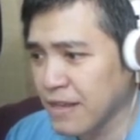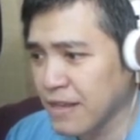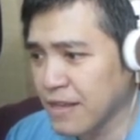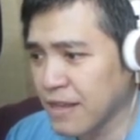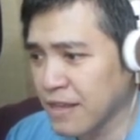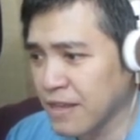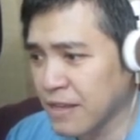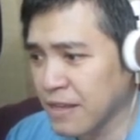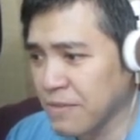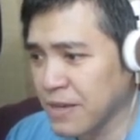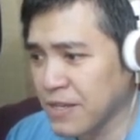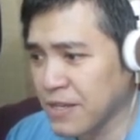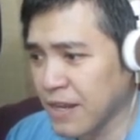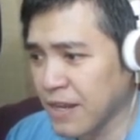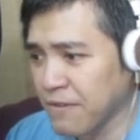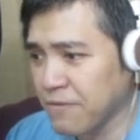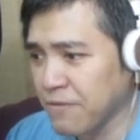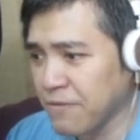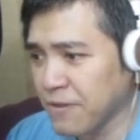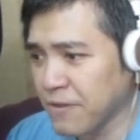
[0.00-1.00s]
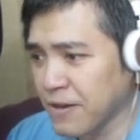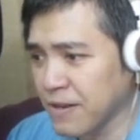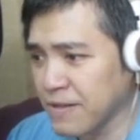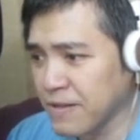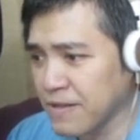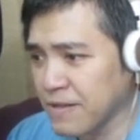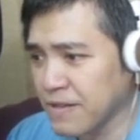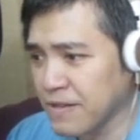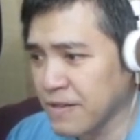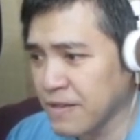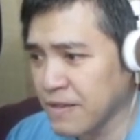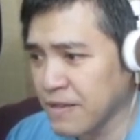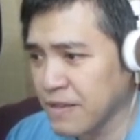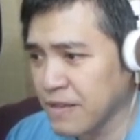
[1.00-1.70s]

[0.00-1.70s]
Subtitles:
Nothing much left for us.